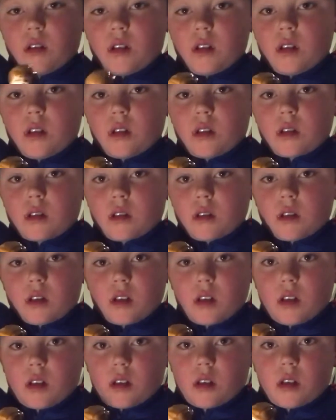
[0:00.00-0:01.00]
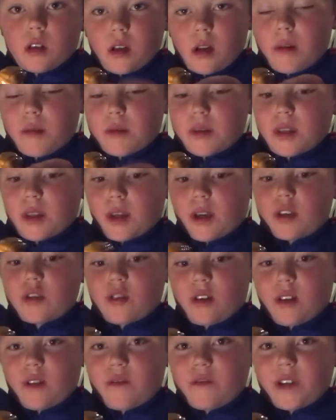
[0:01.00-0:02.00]
He doesn't talk. I was like
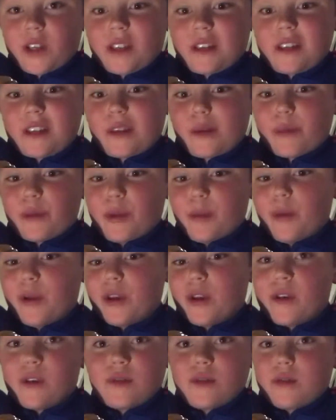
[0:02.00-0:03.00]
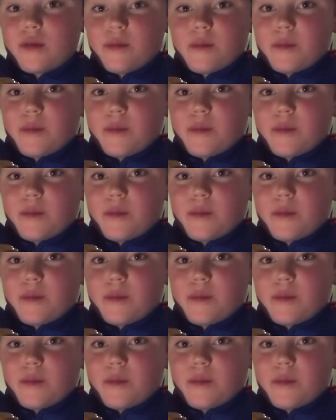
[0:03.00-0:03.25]
trying to find something, but he didn't.